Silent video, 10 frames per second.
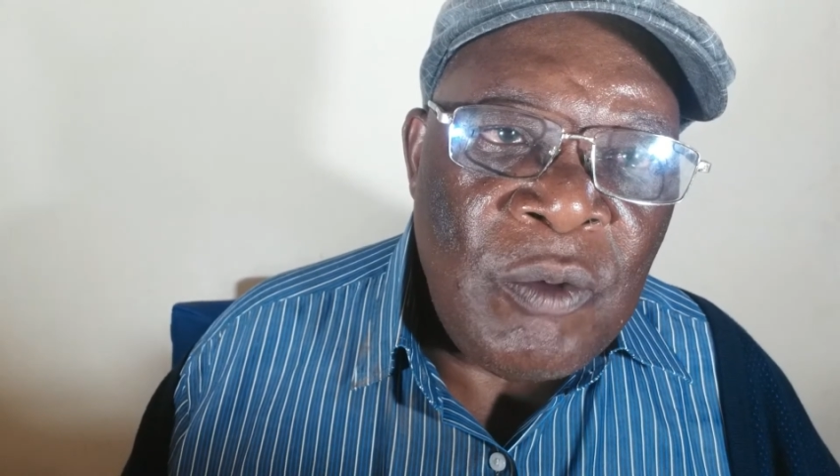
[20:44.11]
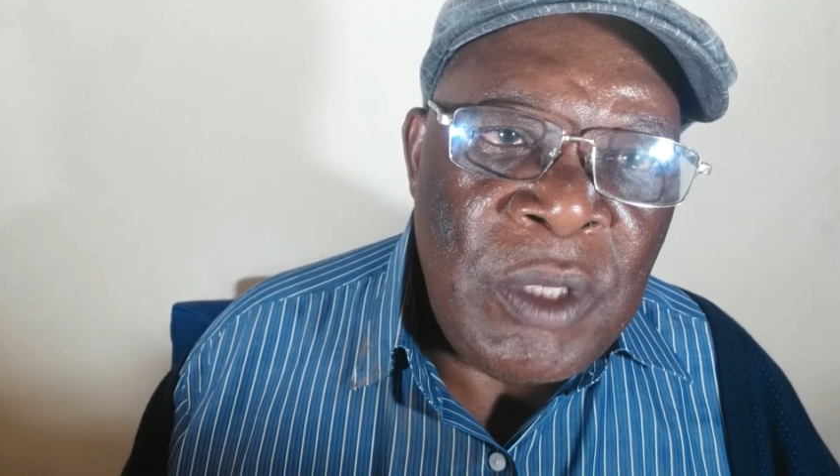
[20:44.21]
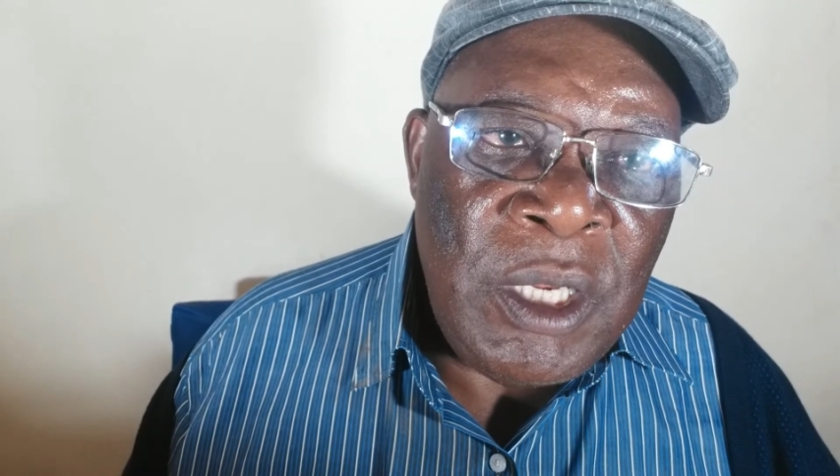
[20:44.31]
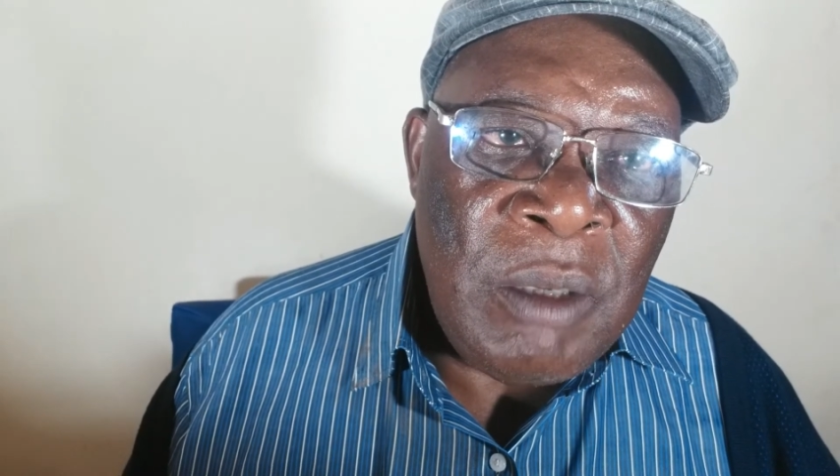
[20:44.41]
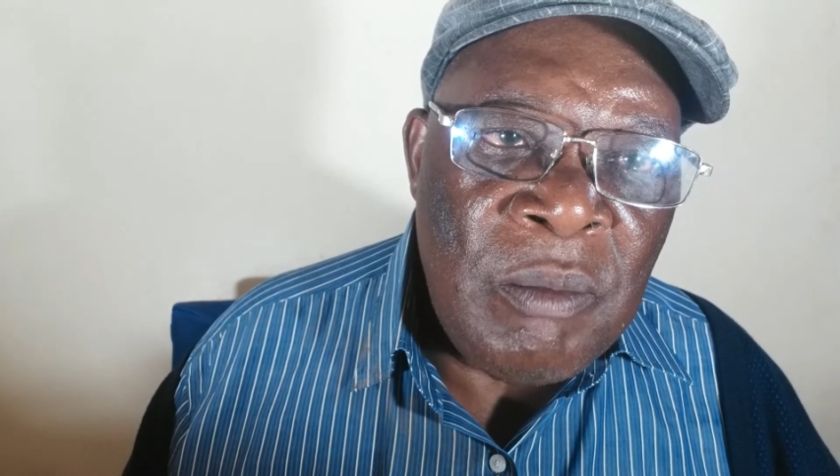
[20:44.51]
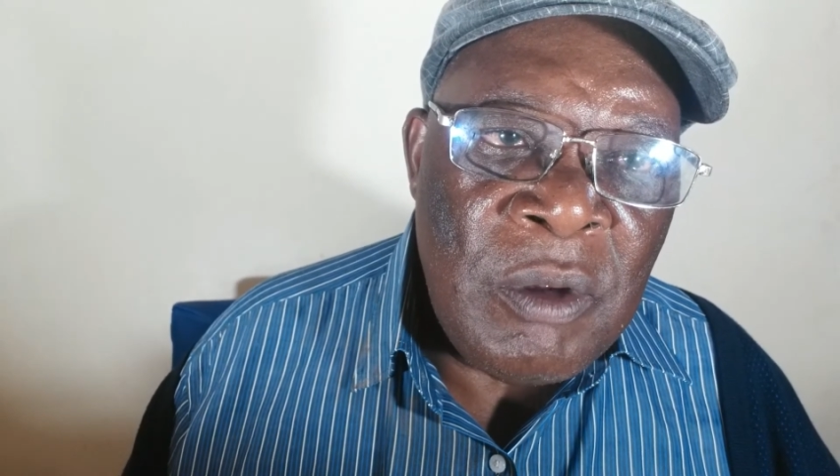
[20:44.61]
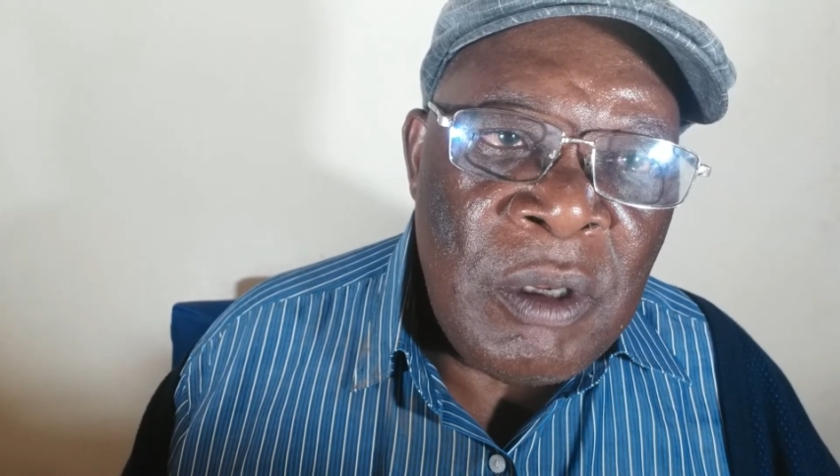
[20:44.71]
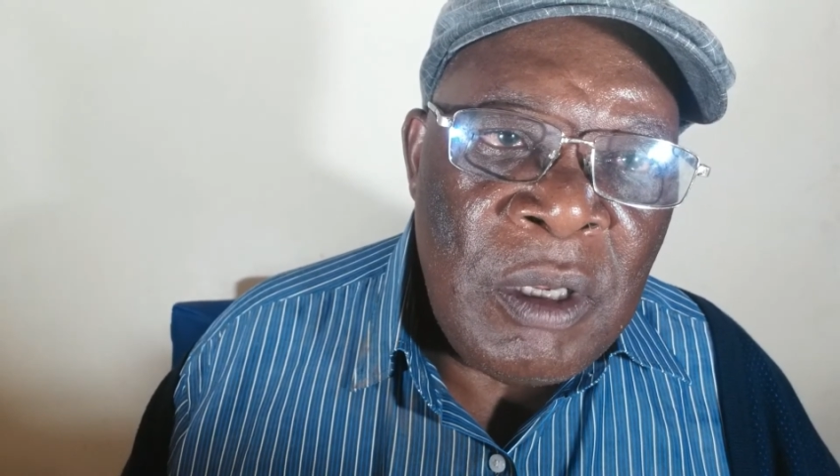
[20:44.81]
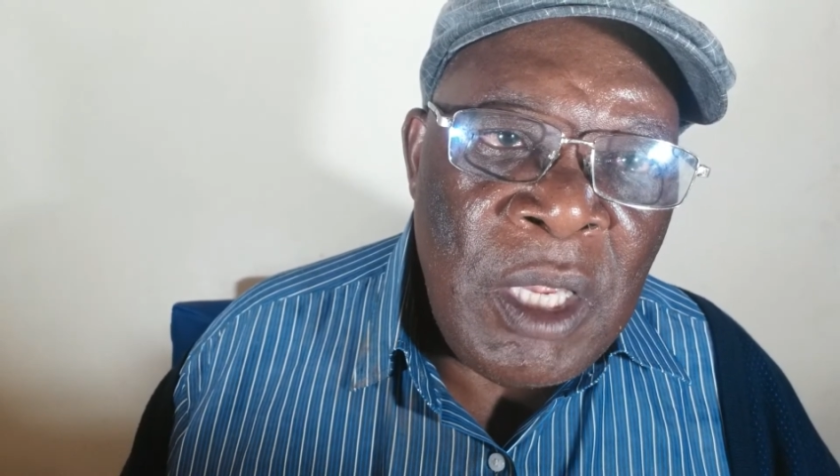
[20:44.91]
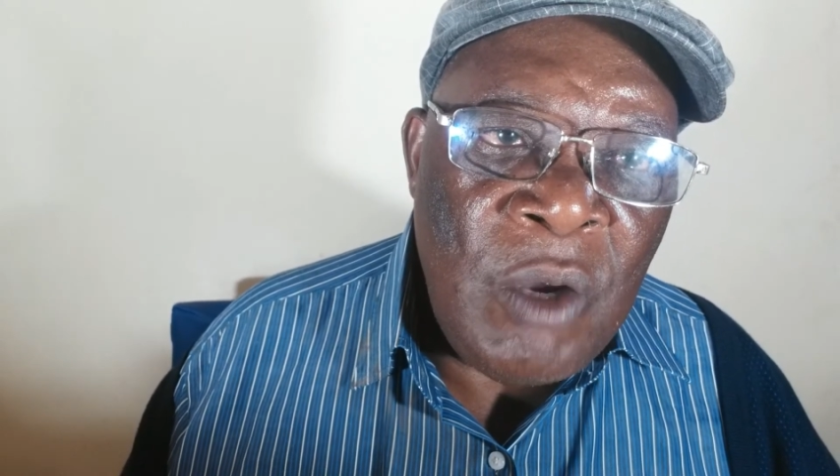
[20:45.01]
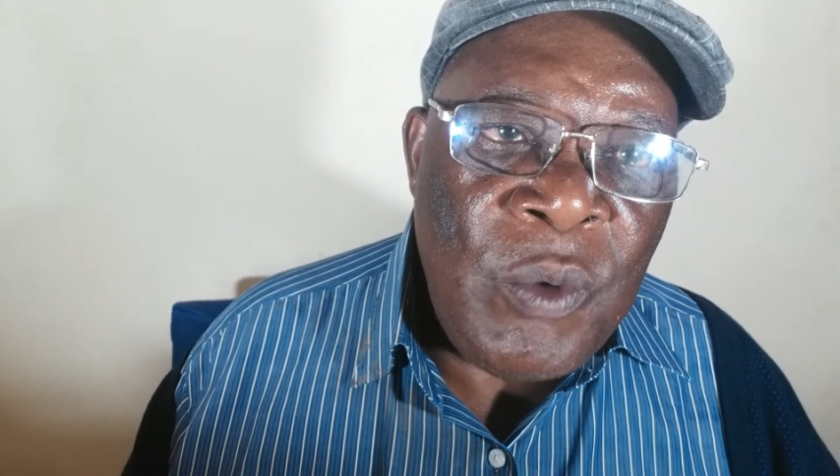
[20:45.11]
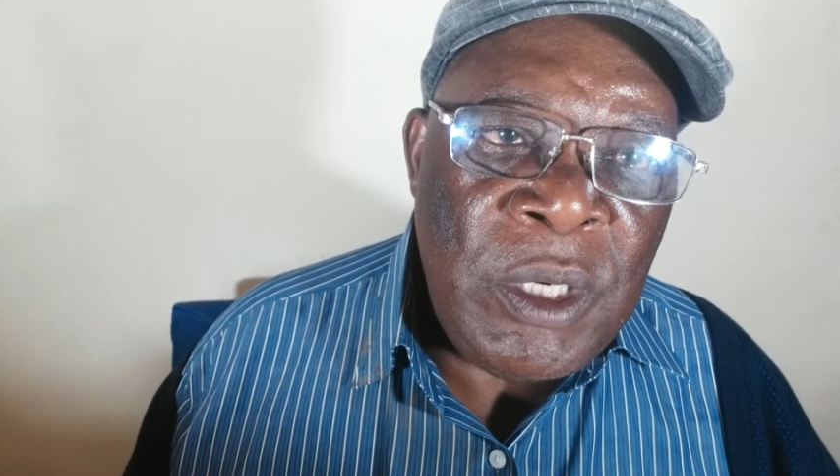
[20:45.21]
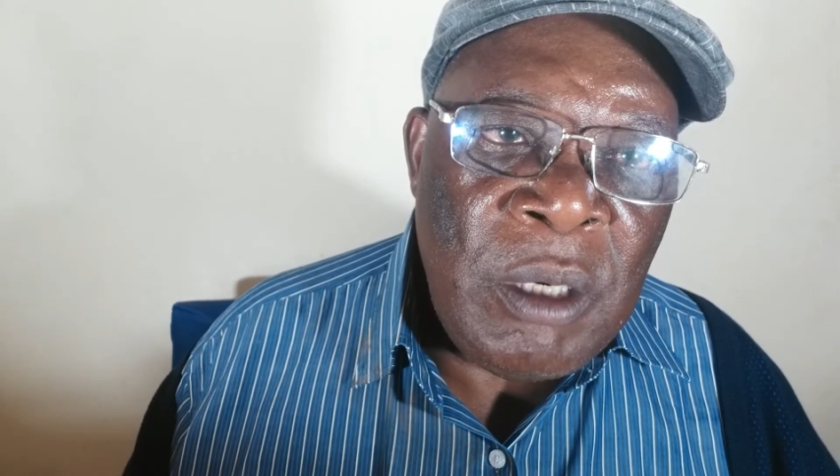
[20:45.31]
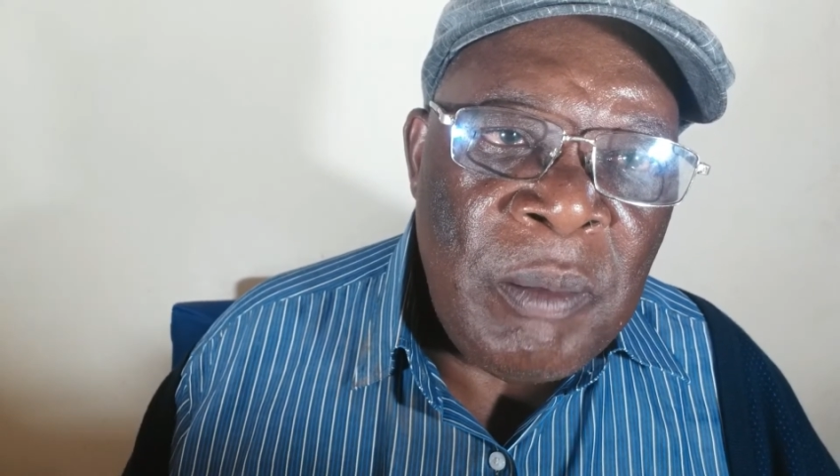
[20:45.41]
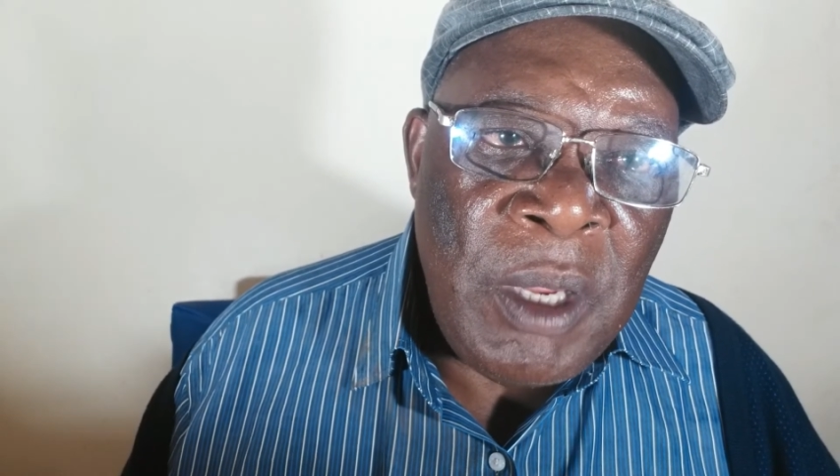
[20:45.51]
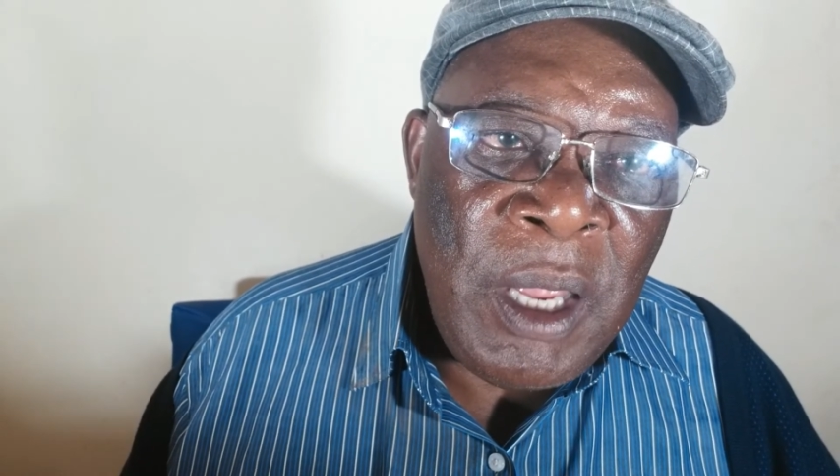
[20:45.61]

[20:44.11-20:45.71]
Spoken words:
with him, Equity.